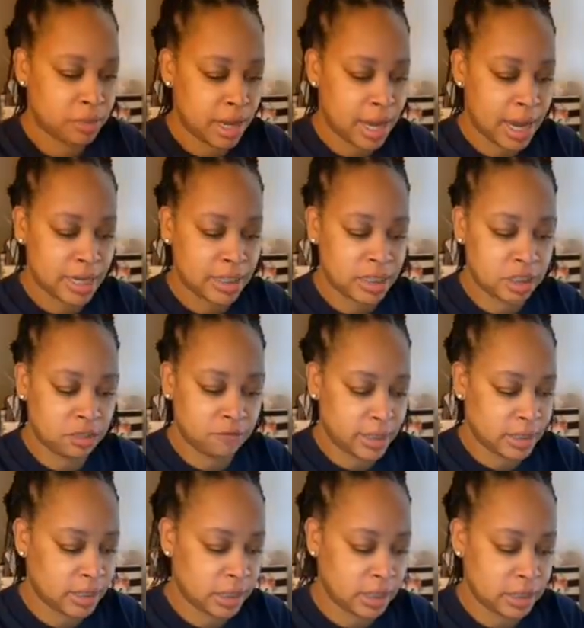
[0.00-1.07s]
I just
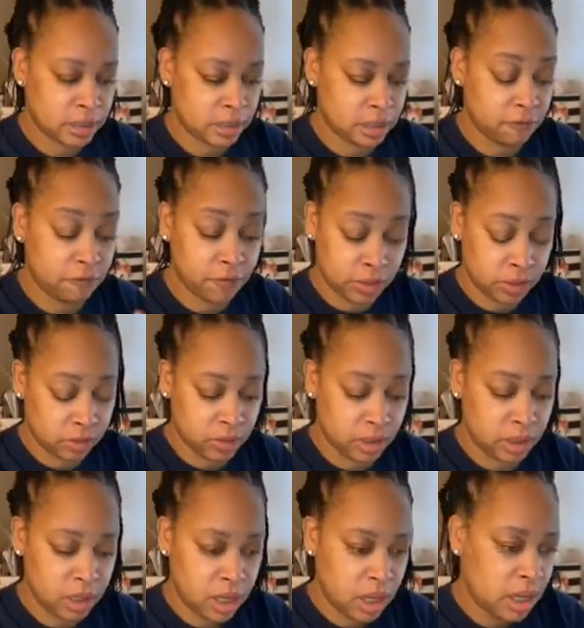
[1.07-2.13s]
read the first one
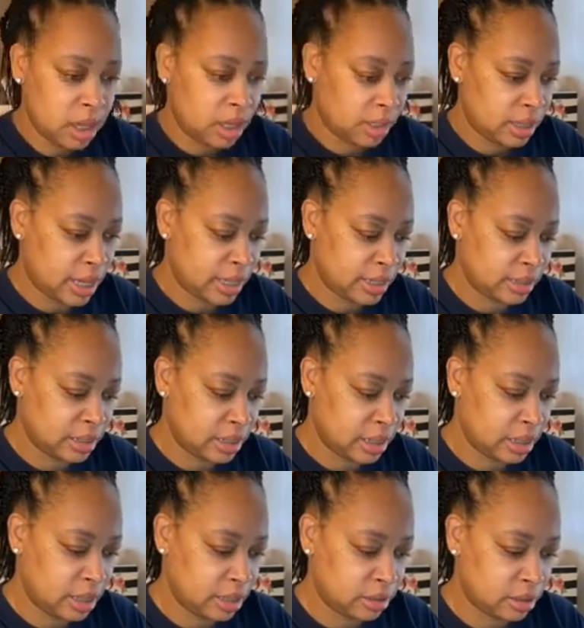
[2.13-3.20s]
that is in
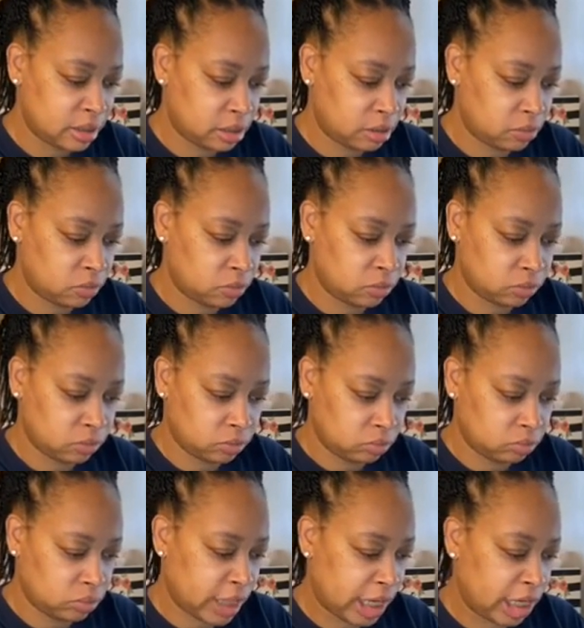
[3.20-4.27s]
there. So
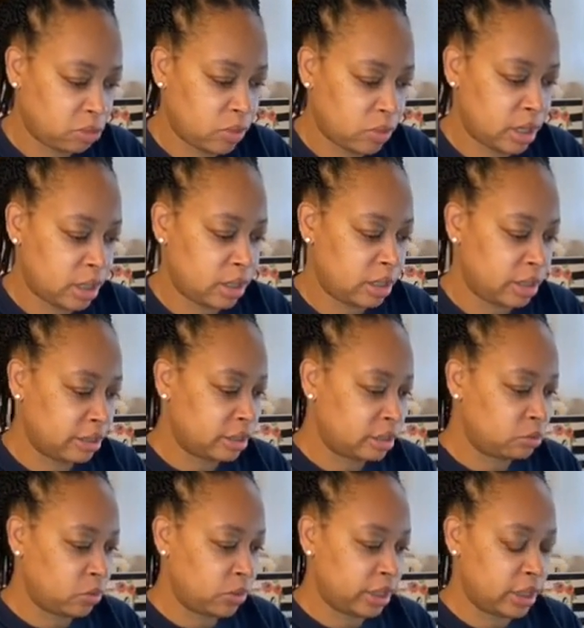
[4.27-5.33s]
day 1, there is
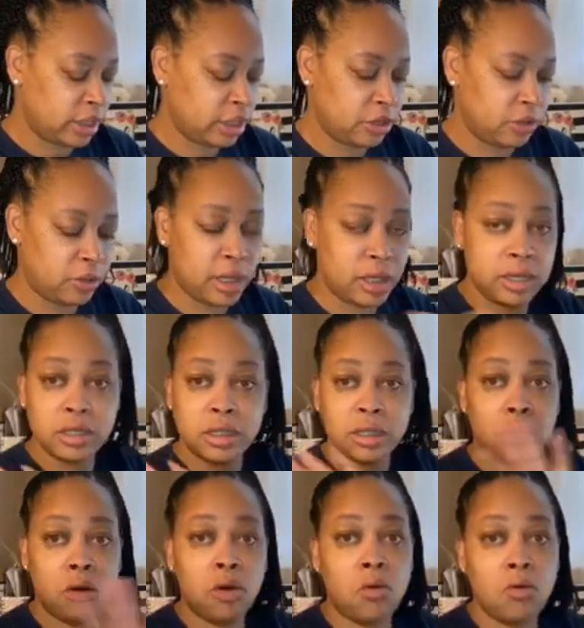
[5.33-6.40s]
more in you. And there's
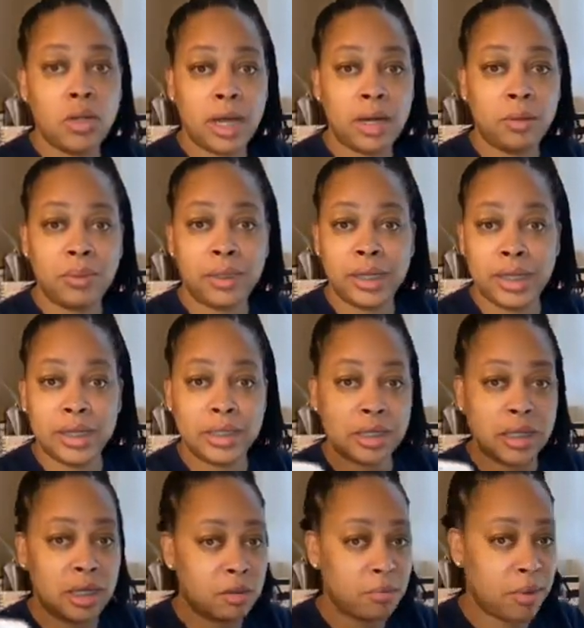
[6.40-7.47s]
a whole lot of plans
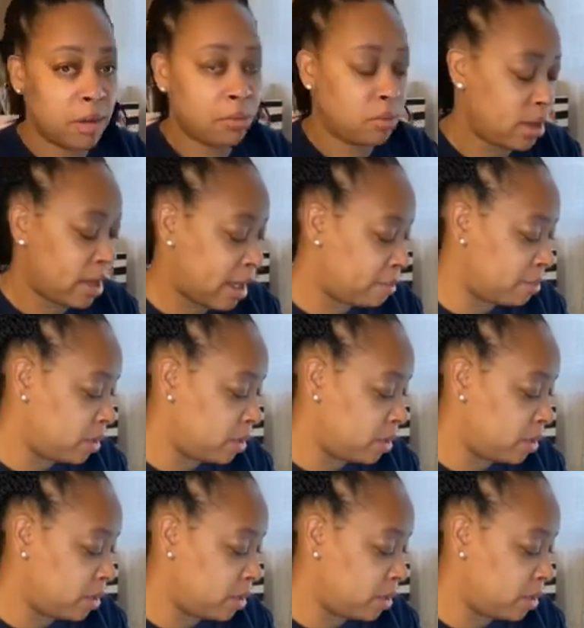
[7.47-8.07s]
in the Bible app.